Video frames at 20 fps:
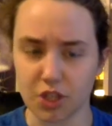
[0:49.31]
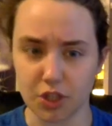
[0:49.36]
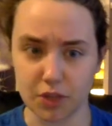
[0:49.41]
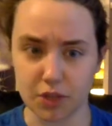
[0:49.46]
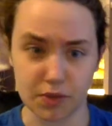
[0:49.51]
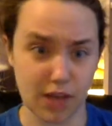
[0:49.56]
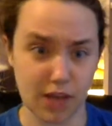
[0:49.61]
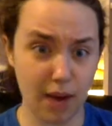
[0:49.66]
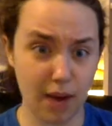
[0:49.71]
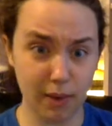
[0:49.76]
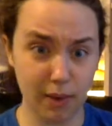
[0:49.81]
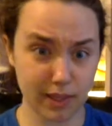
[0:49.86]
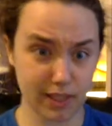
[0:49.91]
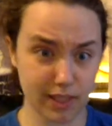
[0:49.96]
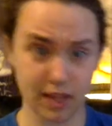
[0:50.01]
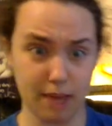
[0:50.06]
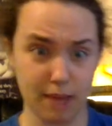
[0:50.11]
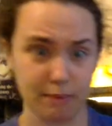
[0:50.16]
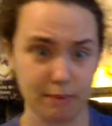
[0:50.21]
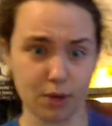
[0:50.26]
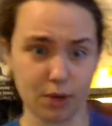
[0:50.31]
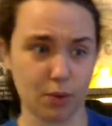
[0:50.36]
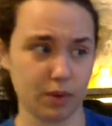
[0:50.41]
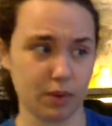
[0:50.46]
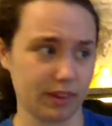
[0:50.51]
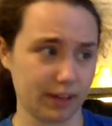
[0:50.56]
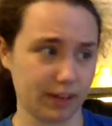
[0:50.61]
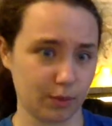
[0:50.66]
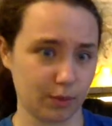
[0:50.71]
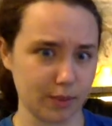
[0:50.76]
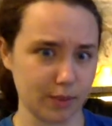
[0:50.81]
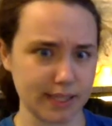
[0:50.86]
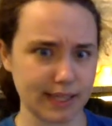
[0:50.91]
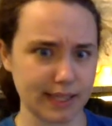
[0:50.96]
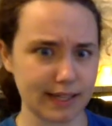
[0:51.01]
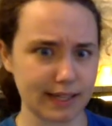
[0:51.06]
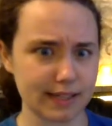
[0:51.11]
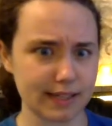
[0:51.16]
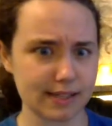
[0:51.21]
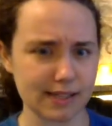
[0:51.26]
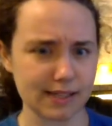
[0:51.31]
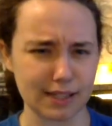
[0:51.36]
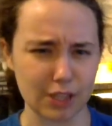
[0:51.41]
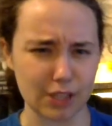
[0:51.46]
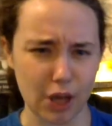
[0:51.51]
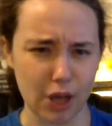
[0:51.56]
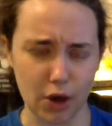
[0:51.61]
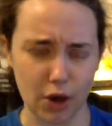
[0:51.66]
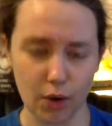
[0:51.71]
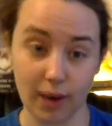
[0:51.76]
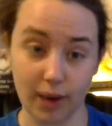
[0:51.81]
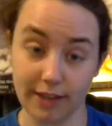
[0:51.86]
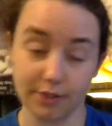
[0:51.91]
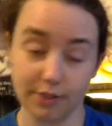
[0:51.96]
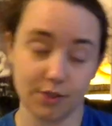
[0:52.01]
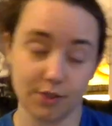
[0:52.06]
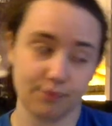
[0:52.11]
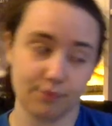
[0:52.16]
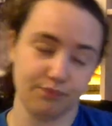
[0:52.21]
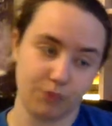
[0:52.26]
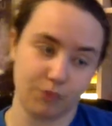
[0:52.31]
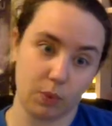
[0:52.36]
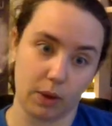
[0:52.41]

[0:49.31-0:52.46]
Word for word: Jae-Jones. I went to that book with like ridiculously low and,